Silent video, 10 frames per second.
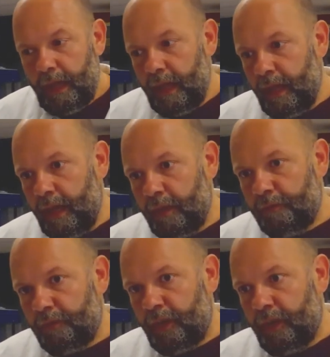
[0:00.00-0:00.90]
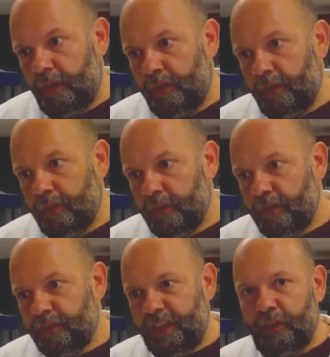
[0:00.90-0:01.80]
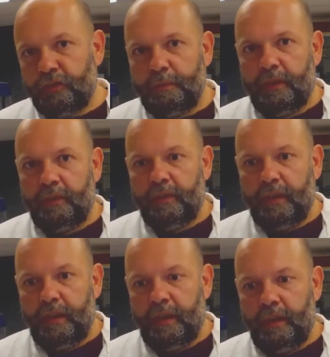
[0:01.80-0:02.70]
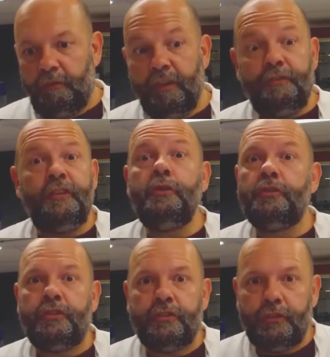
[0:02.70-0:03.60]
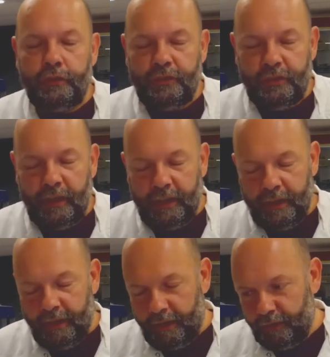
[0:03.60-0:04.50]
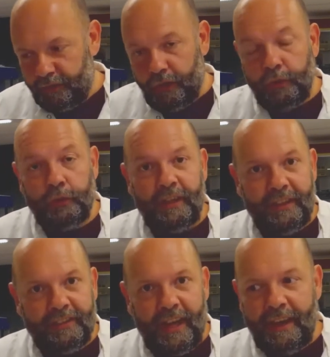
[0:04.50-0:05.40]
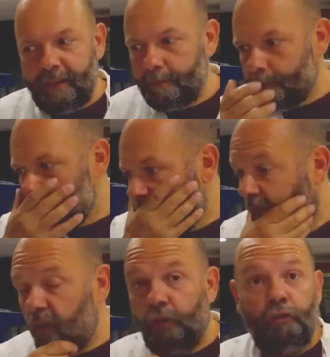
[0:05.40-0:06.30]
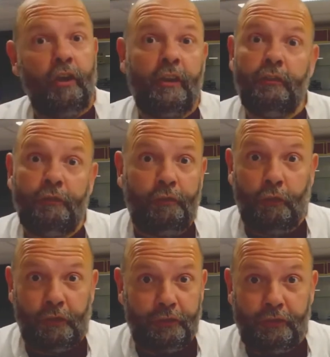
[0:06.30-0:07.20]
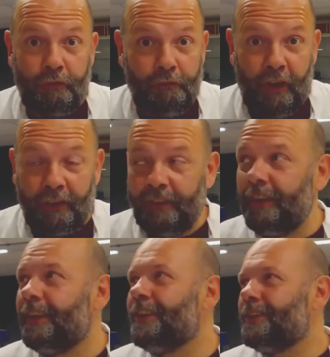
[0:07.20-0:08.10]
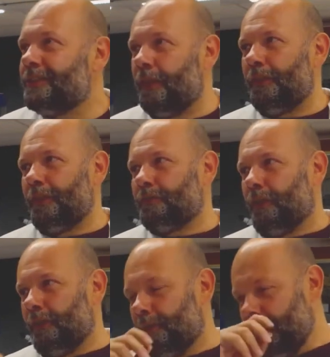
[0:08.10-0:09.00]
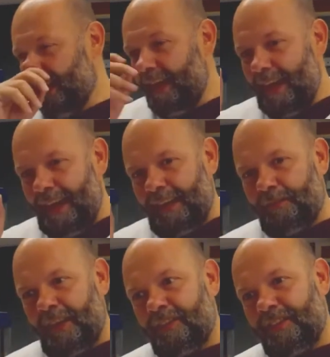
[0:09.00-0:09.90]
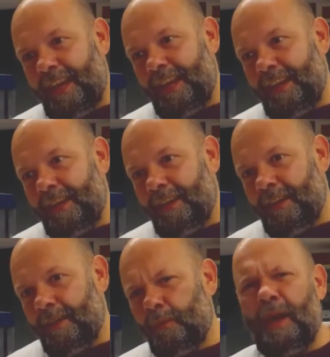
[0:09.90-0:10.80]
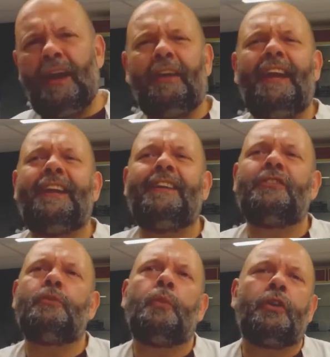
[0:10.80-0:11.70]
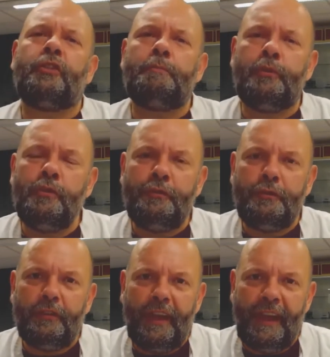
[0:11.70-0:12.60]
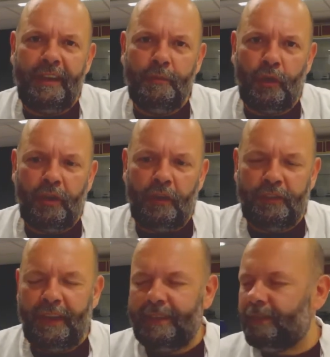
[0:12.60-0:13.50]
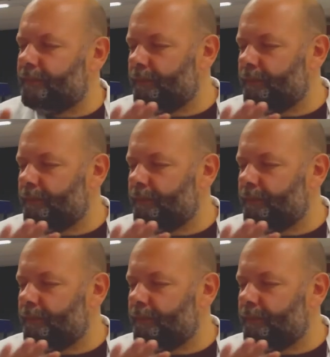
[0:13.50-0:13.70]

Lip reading: If a salesman refuses to show you the inside, run, Forrest, run, something is wrong. And if they say, well, it isn't waterproof anymore after that,